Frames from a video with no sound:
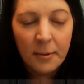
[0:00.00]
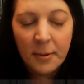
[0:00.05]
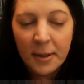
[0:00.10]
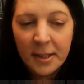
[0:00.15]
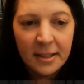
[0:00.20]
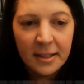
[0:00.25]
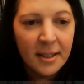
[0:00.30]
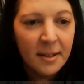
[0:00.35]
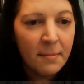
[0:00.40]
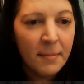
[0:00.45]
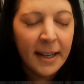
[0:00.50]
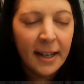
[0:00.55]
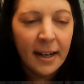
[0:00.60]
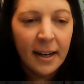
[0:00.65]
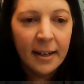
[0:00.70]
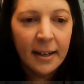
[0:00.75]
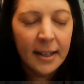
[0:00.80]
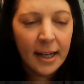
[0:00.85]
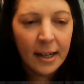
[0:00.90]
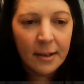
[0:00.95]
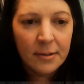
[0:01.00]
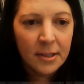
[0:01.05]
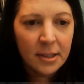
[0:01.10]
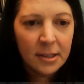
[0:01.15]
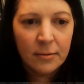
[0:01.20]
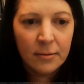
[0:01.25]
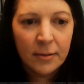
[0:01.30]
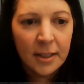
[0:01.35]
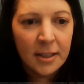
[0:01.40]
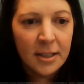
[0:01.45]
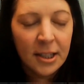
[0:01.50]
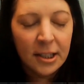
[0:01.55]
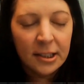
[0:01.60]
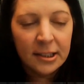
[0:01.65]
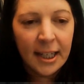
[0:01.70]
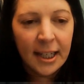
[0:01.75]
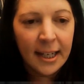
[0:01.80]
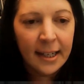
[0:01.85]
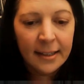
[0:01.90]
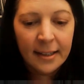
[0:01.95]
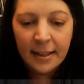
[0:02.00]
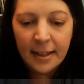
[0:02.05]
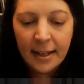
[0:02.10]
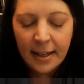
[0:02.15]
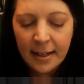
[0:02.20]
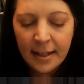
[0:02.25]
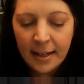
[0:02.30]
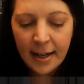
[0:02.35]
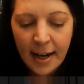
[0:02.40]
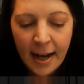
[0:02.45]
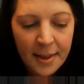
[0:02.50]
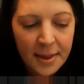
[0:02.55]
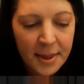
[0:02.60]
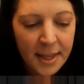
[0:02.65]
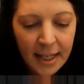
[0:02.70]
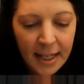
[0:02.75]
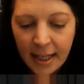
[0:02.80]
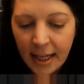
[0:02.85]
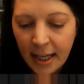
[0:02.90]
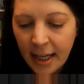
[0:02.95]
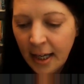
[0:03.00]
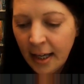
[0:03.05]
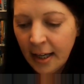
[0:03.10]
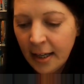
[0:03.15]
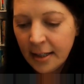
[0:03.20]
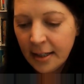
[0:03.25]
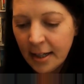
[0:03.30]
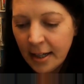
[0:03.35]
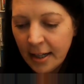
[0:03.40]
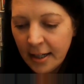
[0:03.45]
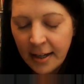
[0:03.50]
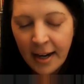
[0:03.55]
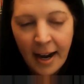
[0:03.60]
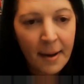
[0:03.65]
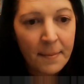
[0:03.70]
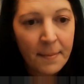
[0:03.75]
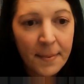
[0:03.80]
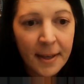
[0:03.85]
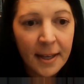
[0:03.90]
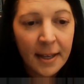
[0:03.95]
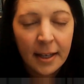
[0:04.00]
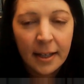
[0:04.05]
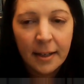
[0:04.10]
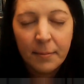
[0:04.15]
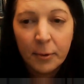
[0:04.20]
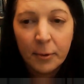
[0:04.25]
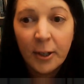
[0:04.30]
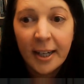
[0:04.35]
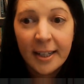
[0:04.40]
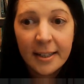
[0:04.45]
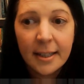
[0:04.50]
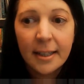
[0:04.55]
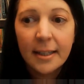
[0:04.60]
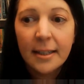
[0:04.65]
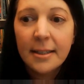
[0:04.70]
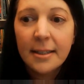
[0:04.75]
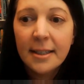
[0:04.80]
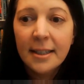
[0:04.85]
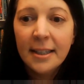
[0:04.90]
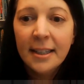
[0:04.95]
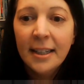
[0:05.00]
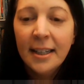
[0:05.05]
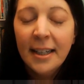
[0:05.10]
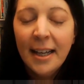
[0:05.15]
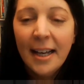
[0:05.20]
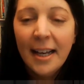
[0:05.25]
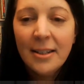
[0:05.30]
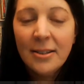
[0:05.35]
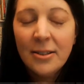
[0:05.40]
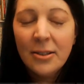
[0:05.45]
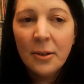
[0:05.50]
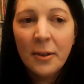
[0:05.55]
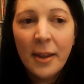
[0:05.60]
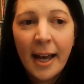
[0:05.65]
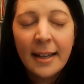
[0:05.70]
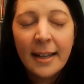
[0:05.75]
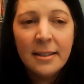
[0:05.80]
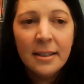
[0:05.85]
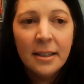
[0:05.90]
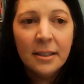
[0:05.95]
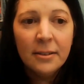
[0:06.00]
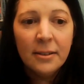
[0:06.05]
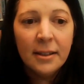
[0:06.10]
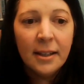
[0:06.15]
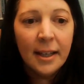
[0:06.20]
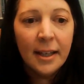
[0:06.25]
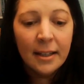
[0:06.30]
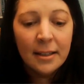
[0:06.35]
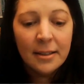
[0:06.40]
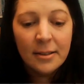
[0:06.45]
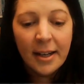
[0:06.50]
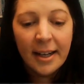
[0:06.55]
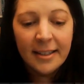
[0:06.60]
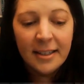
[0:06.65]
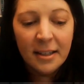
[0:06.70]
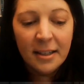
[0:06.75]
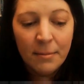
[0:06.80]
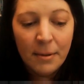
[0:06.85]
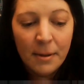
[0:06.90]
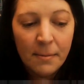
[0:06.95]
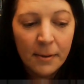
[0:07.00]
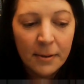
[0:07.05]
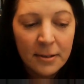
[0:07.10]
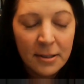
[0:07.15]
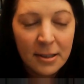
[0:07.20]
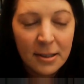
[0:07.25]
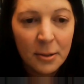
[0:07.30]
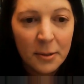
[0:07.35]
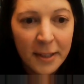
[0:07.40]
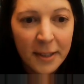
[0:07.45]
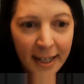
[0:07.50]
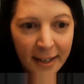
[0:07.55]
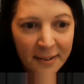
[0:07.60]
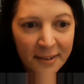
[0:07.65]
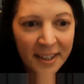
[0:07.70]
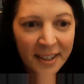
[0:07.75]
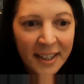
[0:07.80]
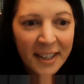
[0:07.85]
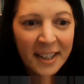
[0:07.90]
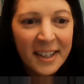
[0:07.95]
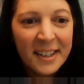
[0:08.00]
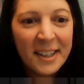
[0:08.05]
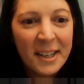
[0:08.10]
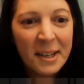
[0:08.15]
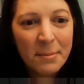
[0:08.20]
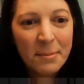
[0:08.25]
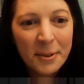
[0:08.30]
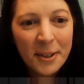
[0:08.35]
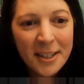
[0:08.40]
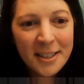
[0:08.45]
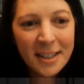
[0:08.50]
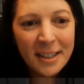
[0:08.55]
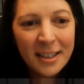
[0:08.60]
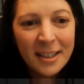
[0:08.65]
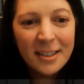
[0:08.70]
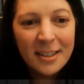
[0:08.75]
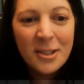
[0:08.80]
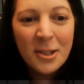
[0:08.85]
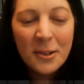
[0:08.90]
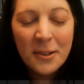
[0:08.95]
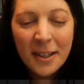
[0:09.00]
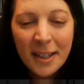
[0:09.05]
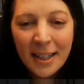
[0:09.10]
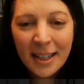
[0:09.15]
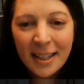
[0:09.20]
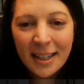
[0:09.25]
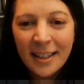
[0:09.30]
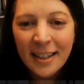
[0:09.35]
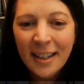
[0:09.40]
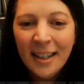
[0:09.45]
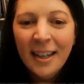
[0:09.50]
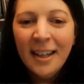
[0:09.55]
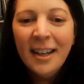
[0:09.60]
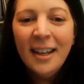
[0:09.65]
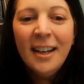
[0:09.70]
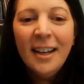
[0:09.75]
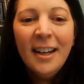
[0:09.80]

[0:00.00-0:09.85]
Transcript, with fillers: I wasn't in my heart. I was just rushing around and, and yeah. not thinking and, and not being present. And so that's the mm. other thing is I tell mm. people slow down, get present, tune in.